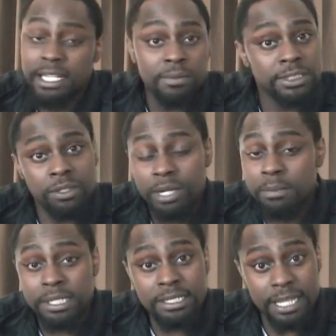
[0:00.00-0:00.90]
There was no
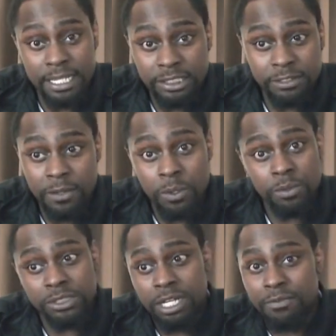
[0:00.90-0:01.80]
imminent danger, and we
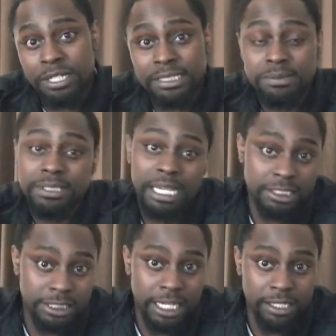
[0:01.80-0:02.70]
was already
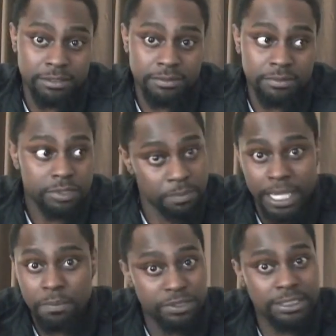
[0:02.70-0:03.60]
substantiated. The
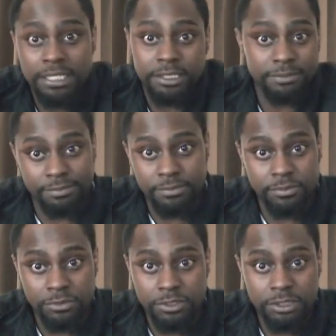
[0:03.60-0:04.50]
paper says it.
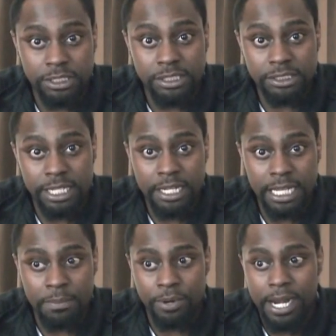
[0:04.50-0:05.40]
You understand?
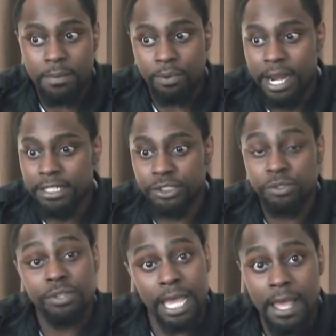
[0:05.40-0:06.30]
And prior
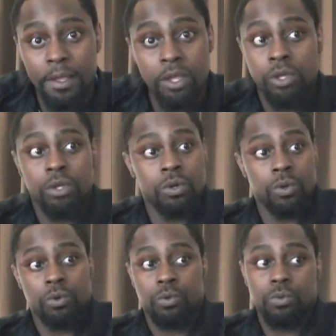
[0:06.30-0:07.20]
to that,
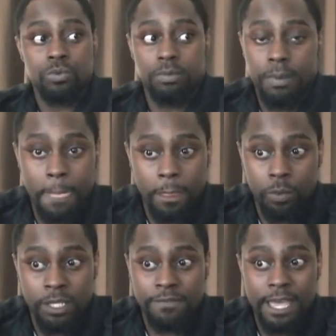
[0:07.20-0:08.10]

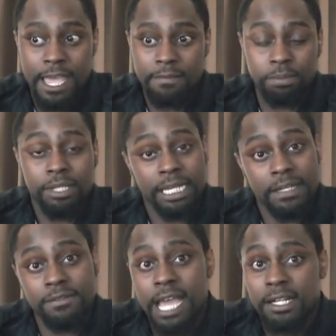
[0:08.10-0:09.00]
we've had plenty
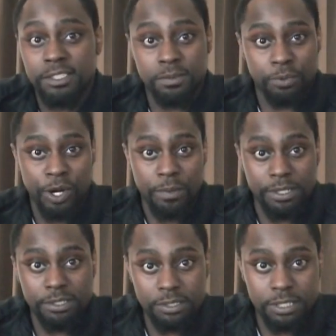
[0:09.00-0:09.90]
of doctor's
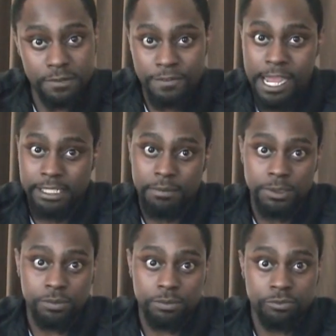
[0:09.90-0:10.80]
appointments. In fact, I
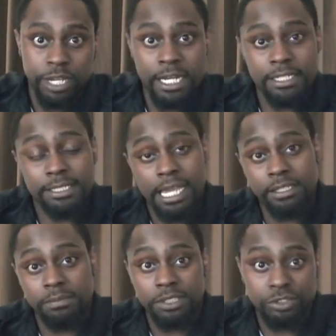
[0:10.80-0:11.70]
was ready to take
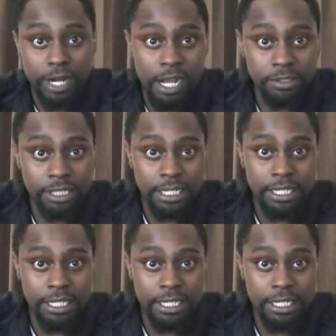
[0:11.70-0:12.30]
them to trial.